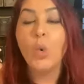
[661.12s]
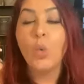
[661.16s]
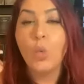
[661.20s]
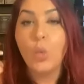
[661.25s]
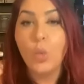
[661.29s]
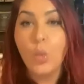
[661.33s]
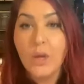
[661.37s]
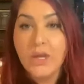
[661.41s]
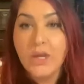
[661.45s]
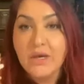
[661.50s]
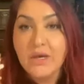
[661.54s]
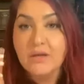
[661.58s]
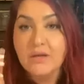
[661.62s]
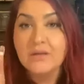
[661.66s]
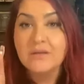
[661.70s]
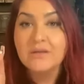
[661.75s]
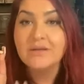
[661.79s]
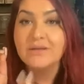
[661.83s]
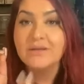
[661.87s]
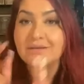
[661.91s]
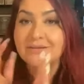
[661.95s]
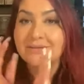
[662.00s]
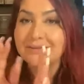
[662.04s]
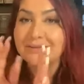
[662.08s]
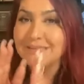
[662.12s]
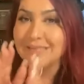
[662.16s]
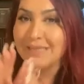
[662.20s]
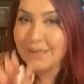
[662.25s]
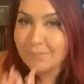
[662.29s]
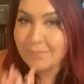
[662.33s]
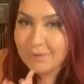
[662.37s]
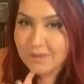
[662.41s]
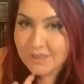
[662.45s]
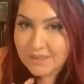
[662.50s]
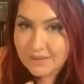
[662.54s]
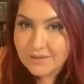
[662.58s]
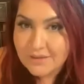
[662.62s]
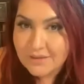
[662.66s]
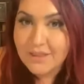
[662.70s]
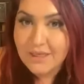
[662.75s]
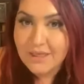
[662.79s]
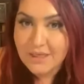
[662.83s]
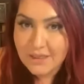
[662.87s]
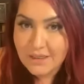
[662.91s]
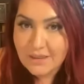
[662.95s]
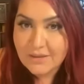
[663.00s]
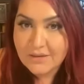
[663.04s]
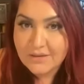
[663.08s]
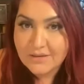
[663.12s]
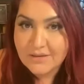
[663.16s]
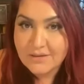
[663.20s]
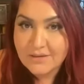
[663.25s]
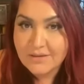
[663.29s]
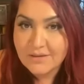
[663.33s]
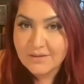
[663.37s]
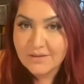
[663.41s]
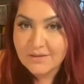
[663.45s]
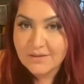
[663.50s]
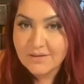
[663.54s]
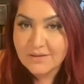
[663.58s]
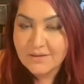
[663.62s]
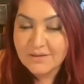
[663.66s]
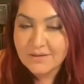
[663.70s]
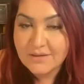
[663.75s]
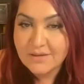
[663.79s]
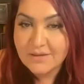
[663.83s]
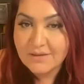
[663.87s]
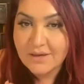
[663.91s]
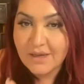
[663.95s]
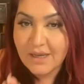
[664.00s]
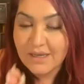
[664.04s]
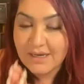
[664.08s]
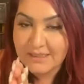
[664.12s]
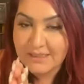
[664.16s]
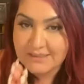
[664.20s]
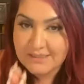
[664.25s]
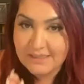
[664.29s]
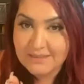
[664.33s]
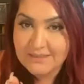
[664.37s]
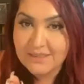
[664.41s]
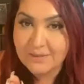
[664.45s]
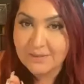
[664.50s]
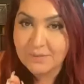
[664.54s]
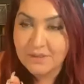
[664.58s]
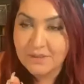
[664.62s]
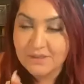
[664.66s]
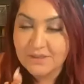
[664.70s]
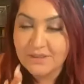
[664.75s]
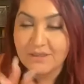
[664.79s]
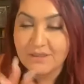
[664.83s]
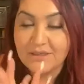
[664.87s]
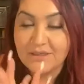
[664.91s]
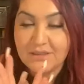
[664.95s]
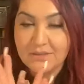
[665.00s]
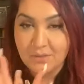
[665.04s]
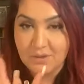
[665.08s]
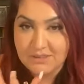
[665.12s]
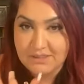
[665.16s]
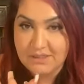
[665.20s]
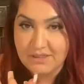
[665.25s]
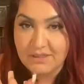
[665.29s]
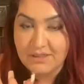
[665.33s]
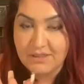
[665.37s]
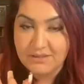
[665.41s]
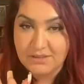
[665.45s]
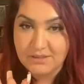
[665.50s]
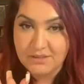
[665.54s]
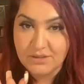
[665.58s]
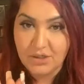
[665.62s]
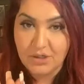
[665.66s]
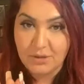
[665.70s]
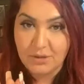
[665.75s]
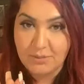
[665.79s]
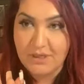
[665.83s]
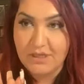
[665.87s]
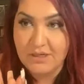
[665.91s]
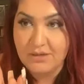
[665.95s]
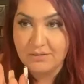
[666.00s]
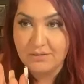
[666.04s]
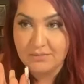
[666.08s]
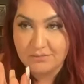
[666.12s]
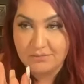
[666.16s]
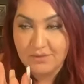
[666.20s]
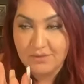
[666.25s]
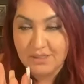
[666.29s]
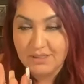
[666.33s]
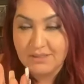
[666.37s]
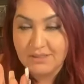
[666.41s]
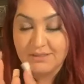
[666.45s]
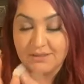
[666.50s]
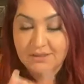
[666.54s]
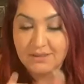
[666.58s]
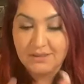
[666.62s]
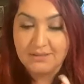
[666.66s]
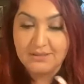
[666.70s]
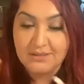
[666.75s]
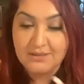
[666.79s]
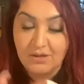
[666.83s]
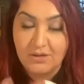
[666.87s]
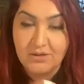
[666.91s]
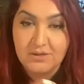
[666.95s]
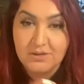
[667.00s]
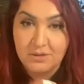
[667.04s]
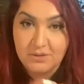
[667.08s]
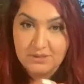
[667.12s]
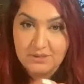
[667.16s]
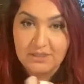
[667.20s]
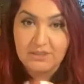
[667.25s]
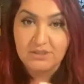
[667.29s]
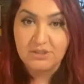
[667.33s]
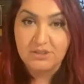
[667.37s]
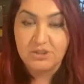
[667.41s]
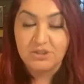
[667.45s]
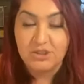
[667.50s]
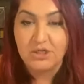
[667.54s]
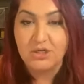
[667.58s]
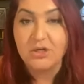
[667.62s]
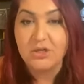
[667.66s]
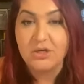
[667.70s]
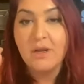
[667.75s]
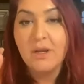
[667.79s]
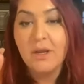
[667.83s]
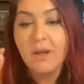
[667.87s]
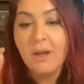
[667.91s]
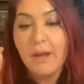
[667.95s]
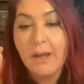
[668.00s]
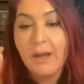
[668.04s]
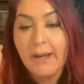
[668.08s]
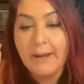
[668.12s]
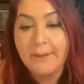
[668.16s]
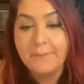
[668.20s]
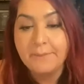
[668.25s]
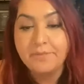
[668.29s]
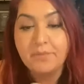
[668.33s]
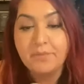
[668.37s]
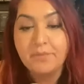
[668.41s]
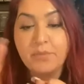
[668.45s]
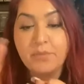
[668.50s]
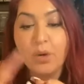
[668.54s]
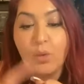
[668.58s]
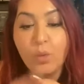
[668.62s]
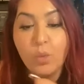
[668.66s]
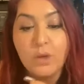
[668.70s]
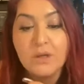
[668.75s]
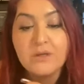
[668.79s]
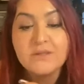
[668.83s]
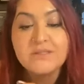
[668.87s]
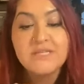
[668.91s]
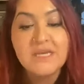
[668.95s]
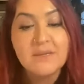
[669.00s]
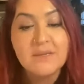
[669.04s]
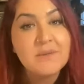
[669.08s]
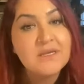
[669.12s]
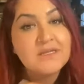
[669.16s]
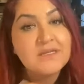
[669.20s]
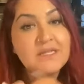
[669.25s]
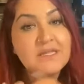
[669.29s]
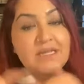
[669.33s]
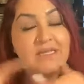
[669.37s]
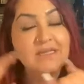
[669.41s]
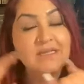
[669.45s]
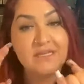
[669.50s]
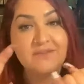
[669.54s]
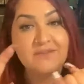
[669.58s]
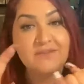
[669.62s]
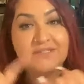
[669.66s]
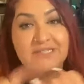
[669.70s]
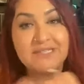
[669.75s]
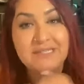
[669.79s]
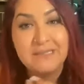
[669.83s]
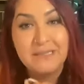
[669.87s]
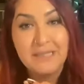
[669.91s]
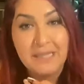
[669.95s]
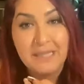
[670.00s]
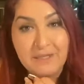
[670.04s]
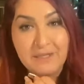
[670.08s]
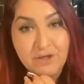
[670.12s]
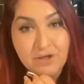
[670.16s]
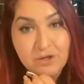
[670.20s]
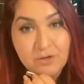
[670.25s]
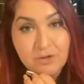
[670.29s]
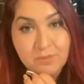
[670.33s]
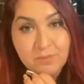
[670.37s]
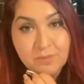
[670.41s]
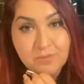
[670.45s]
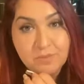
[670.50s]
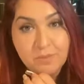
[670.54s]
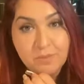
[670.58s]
will typically, and I say typically because what's going to determine this is also texture, but will typically lift lighter,